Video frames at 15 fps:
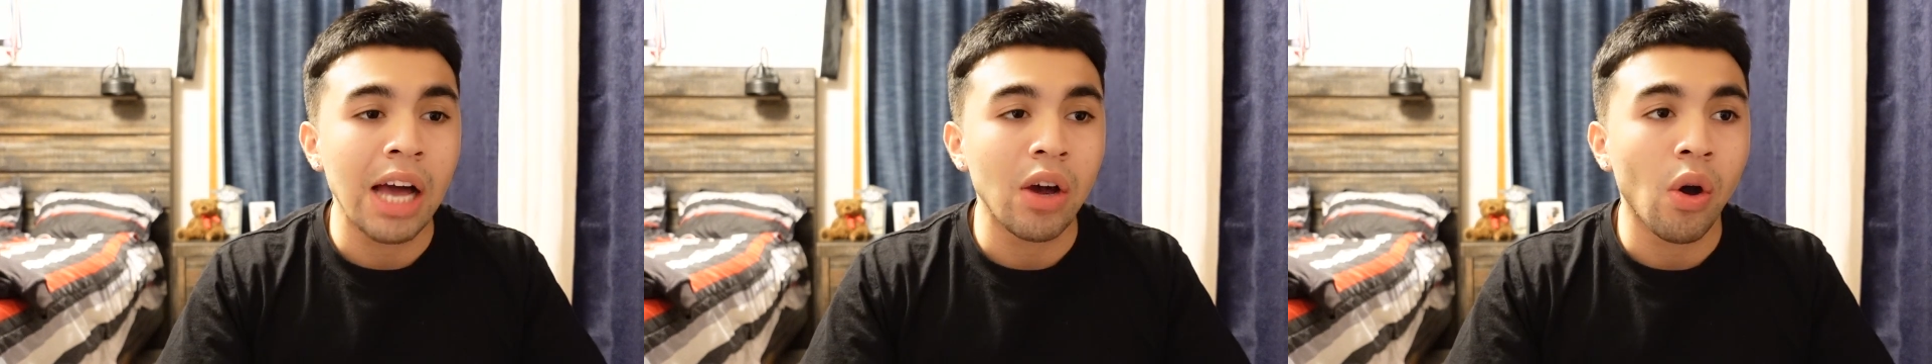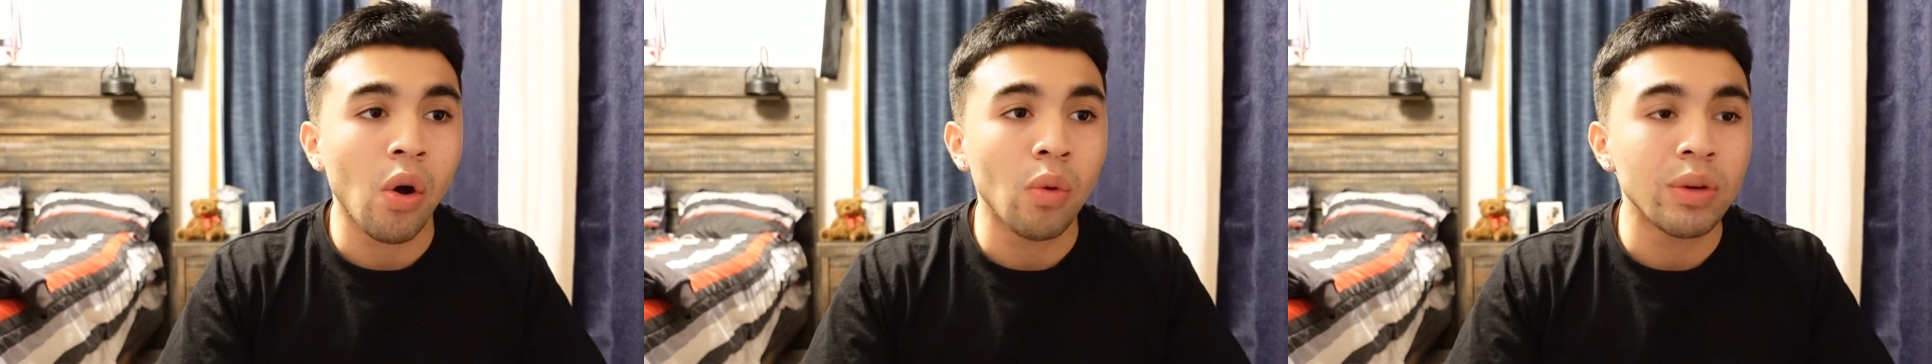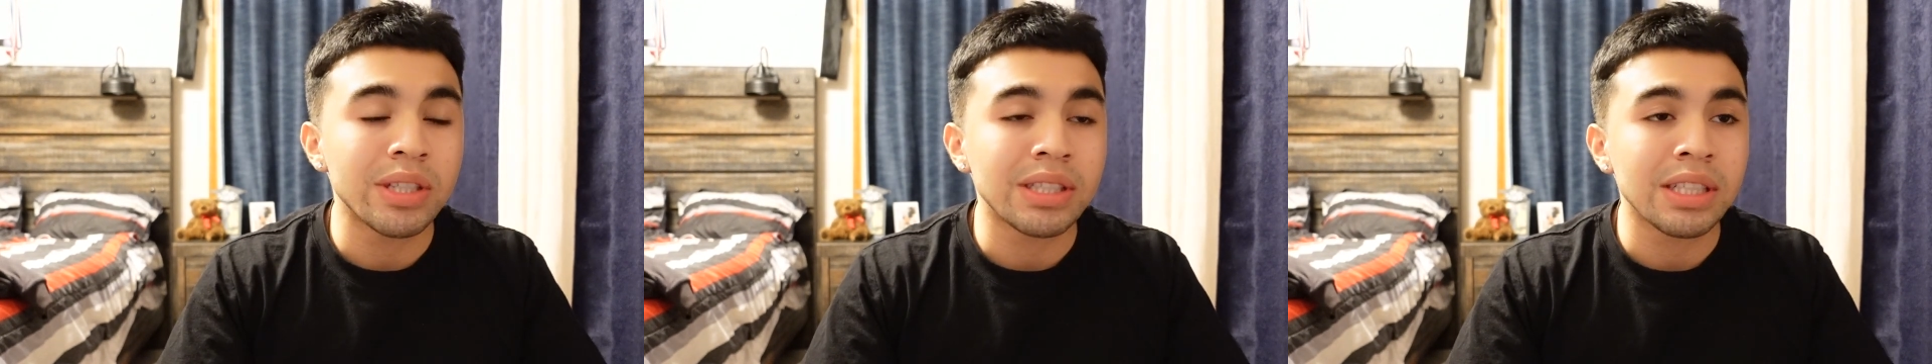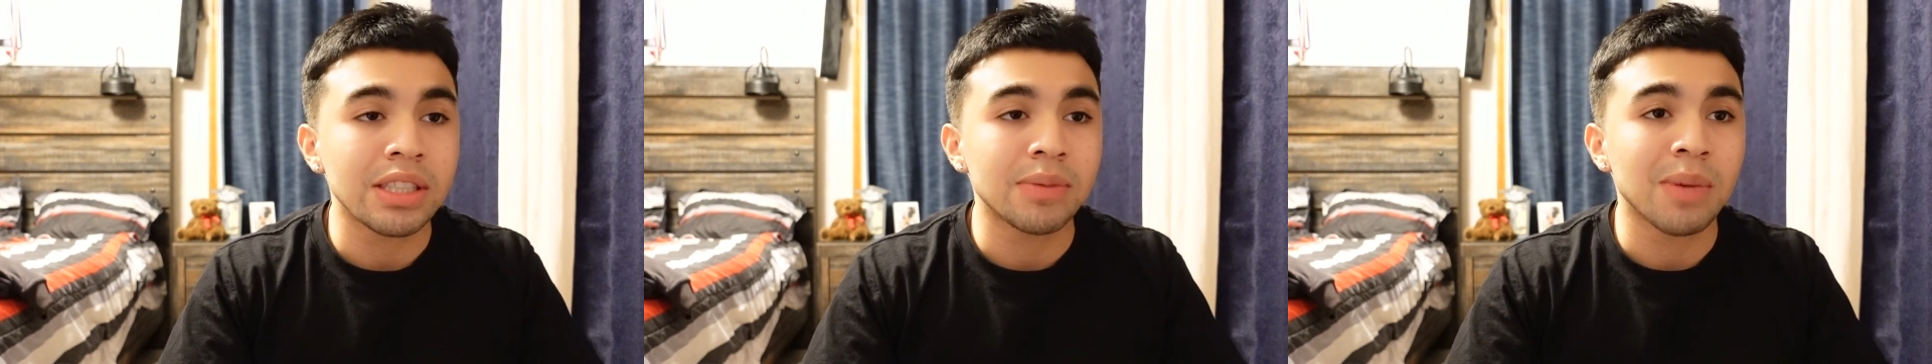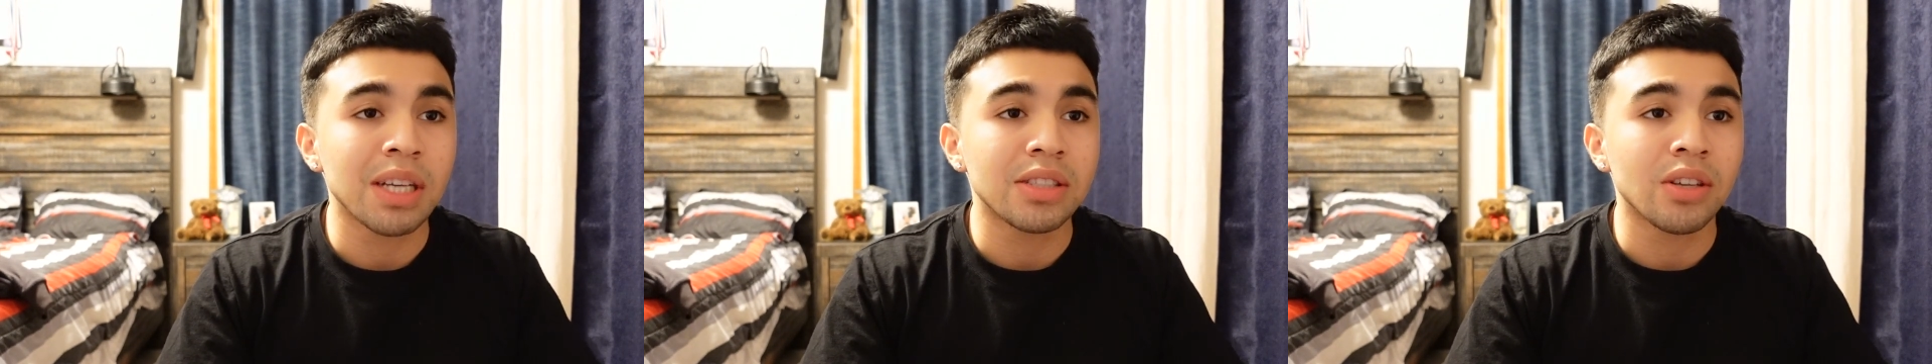I always think
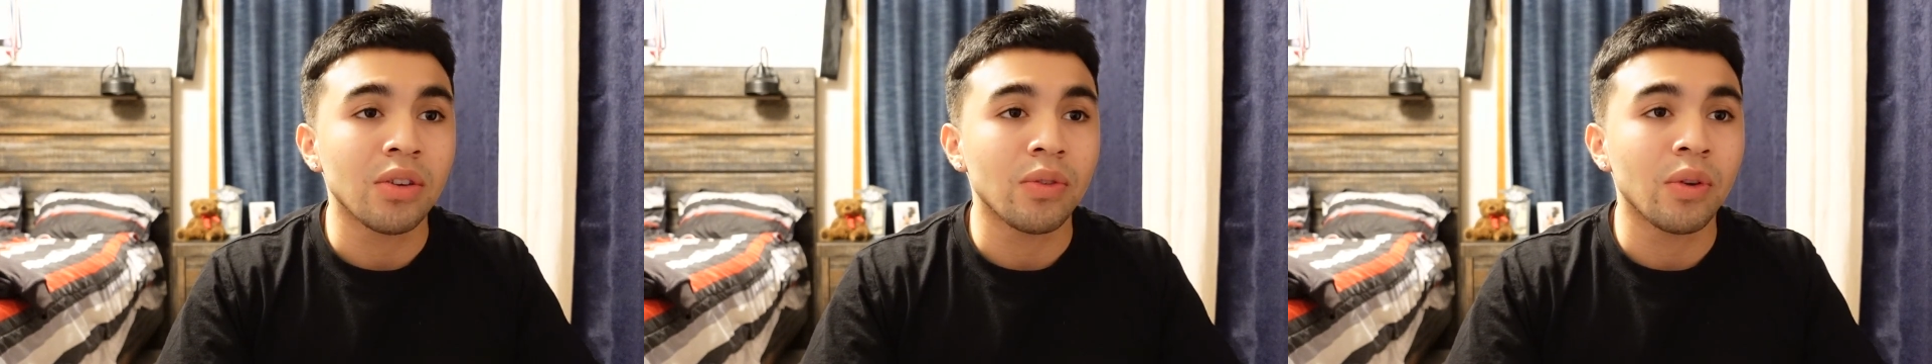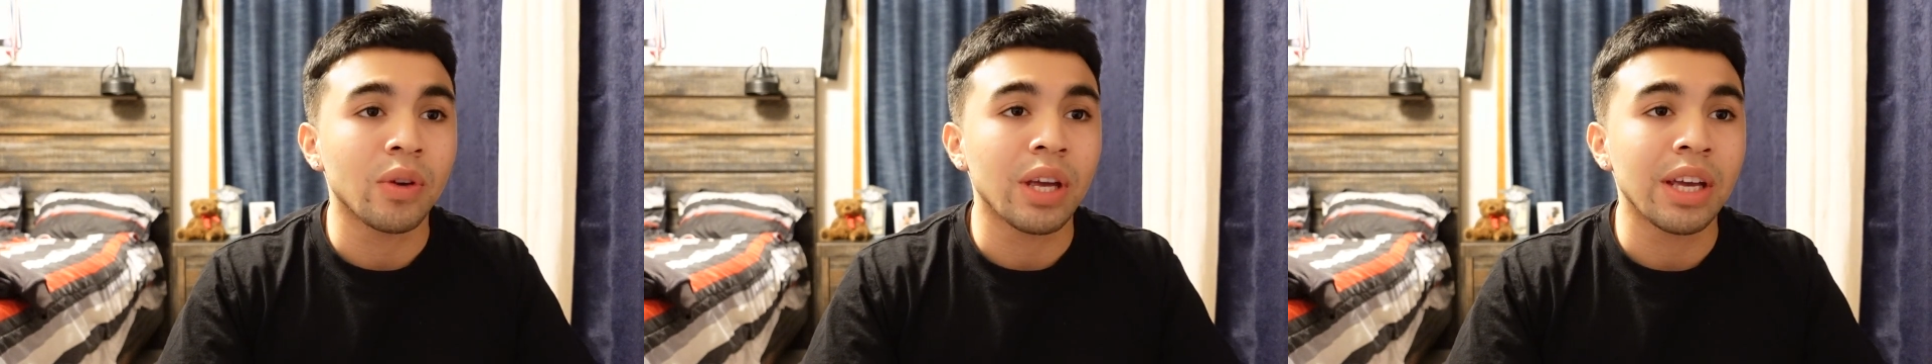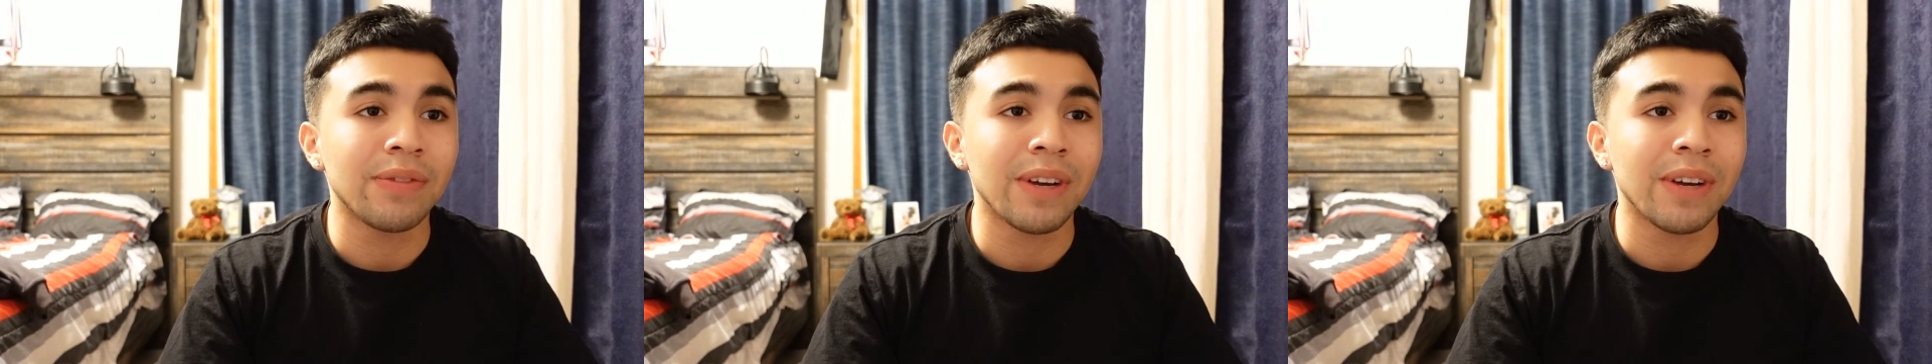to myself, okay,